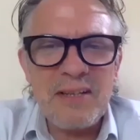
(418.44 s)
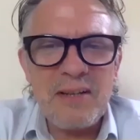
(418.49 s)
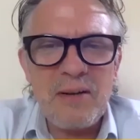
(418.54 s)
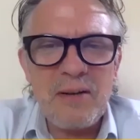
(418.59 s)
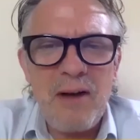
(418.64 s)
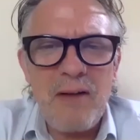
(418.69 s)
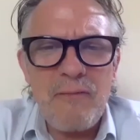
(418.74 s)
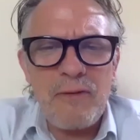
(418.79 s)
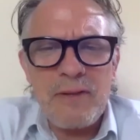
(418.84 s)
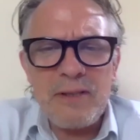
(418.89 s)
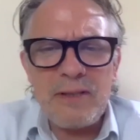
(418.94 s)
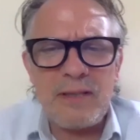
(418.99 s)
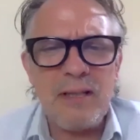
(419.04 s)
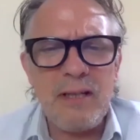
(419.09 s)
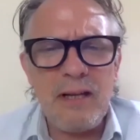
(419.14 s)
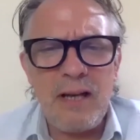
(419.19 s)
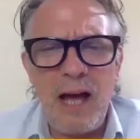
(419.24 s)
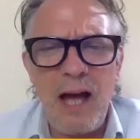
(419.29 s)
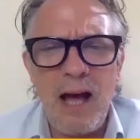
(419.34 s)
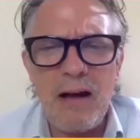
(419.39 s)
a reference
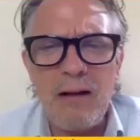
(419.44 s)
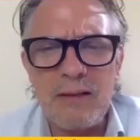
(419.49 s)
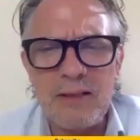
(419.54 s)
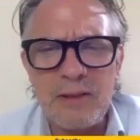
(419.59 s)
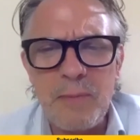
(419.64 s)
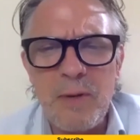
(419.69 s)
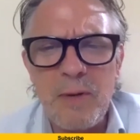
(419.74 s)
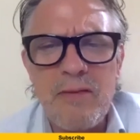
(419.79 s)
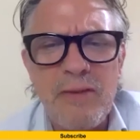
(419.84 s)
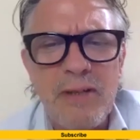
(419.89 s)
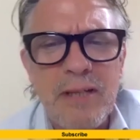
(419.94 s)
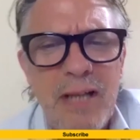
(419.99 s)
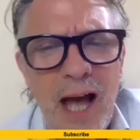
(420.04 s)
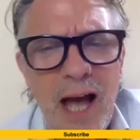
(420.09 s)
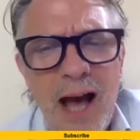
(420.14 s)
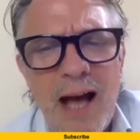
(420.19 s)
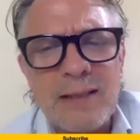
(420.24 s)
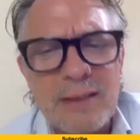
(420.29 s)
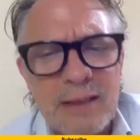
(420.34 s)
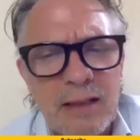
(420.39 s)
to Howl's Moving
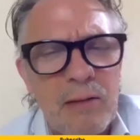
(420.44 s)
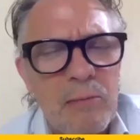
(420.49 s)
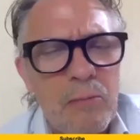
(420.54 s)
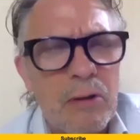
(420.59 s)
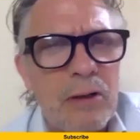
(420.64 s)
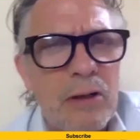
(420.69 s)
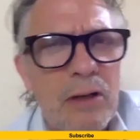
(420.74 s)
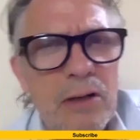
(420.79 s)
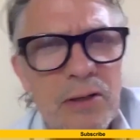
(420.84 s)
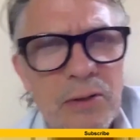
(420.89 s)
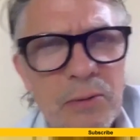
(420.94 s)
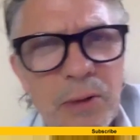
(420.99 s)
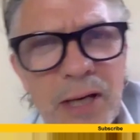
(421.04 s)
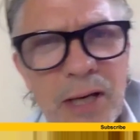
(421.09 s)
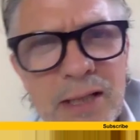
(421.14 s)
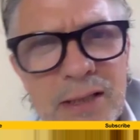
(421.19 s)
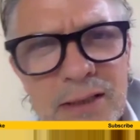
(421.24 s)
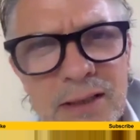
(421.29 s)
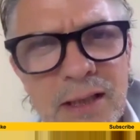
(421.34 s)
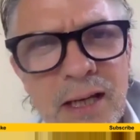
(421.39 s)
Castle on one of your
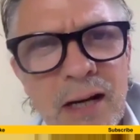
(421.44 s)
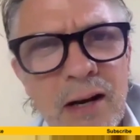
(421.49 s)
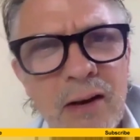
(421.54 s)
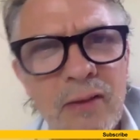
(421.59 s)
tweets there. I